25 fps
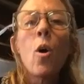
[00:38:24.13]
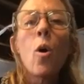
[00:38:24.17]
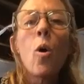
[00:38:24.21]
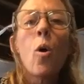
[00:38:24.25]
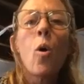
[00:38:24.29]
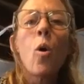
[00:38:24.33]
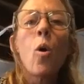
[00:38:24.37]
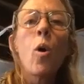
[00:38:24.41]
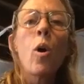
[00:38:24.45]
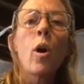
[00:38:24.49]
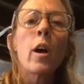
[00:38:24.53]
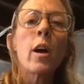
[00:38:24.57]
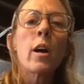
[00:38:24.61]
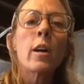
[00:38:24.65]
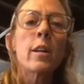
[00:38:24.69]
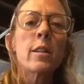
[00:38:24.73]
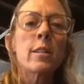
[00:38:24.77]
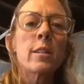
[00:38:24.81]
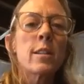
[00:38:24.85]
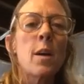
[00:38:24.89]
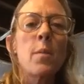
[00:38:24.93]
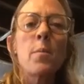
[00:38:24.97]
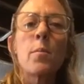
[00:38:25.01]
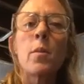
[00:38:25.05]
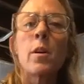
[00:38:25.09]
or
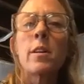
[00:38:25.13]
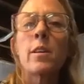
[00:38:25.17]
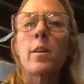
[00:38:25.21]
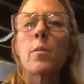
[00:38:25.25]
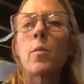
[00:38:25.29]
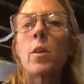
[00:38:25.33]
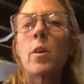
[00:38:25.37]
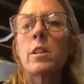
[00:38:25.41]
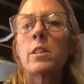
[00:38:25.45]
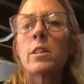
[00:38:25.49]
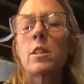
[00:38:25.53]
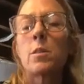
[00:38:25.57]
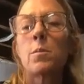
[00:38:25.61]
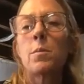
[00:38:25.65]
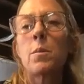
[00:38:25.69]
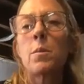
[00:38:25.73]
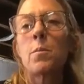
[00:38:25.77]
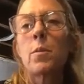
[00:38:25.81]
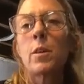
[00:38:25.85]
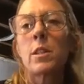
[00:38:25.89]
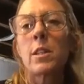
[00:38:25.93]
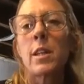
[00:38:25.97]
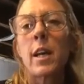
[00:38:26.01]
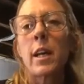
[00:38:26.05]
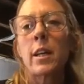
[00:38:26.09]
somewhere that wants to be
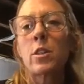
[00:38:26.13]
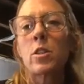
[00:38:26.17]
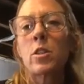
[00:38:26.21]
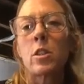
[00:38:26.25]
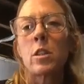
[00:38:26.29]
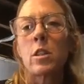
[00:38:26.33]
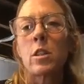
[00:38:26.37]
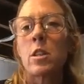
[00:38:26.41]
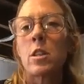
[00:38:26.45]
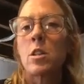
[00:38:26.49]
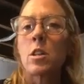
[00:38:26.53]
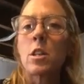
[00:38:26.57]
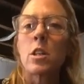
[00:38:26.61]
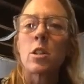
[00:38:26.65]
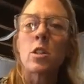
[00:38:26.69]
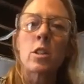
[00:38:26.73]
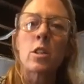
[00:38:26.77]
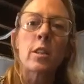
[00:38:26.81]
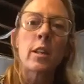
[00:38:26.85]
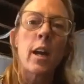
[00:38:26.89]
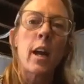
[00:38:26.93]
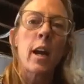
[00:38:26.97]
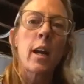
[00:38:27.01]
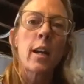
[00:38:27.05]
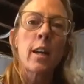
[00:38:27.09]
more textured. And you can
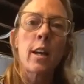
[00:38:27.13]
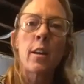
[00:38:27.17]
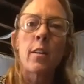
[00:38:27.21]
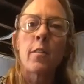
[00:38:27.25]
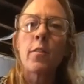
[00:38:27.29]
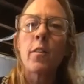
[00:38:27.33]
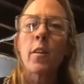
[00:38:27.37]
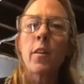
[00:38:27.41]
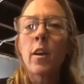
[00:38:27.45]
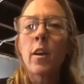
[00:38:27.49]
just kind of